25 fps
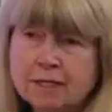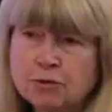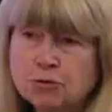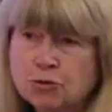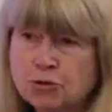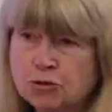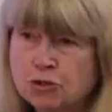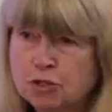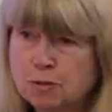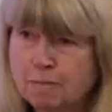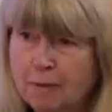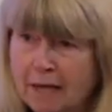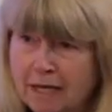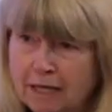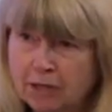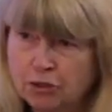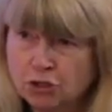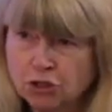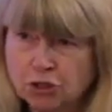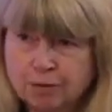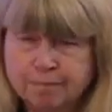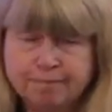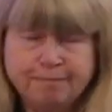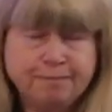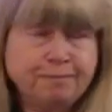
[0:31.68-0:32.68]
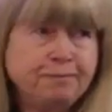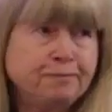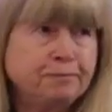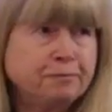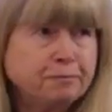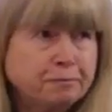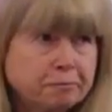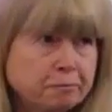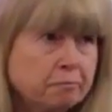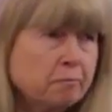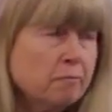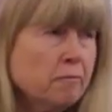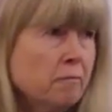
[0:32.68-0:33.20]
introspection.
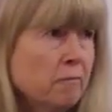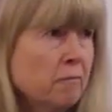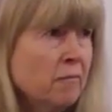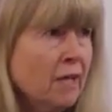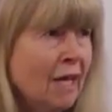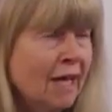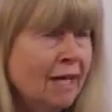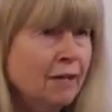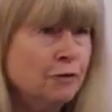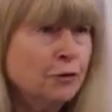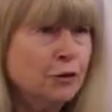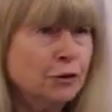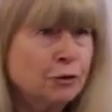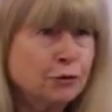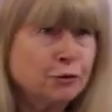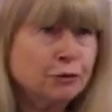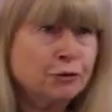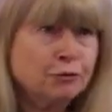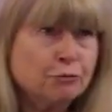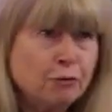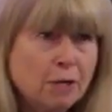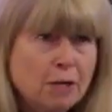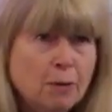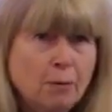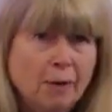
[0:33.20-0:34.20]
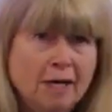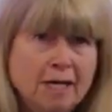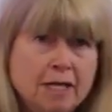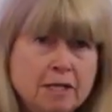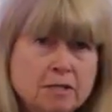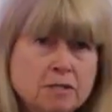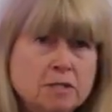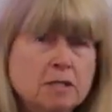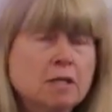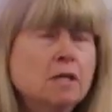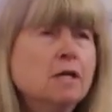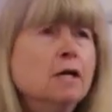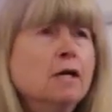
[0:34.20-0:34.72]
And there are three
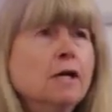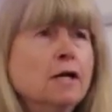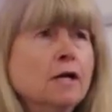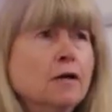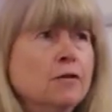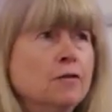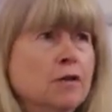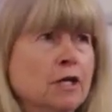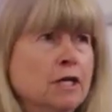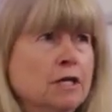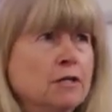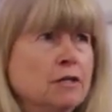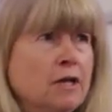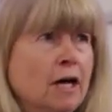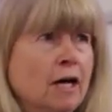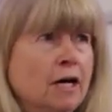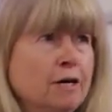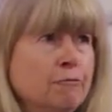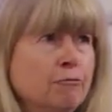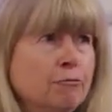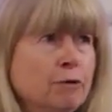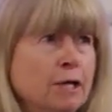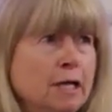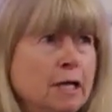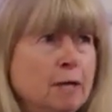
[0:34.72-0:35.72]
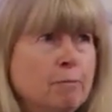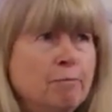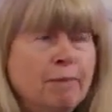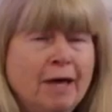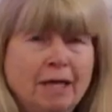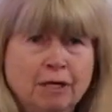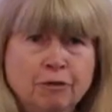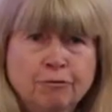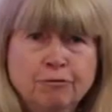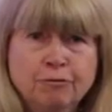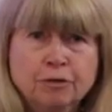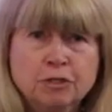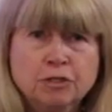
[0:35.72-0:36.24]
ways that I've really
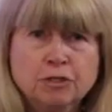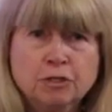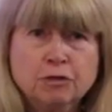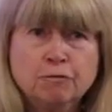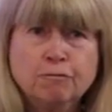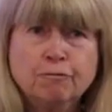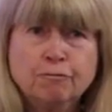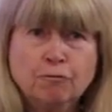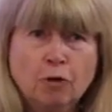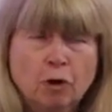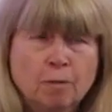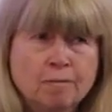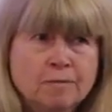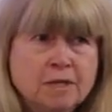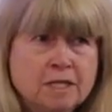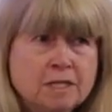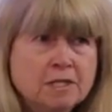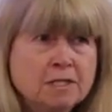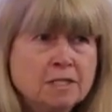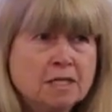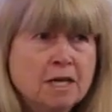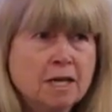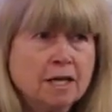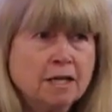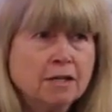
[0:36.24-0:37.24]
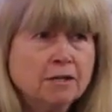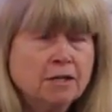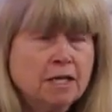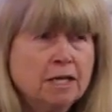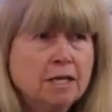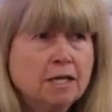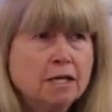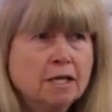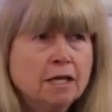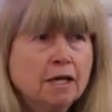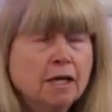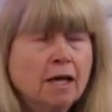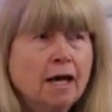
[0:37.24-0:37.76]
benefited from this
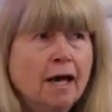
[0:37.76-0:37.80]
technique.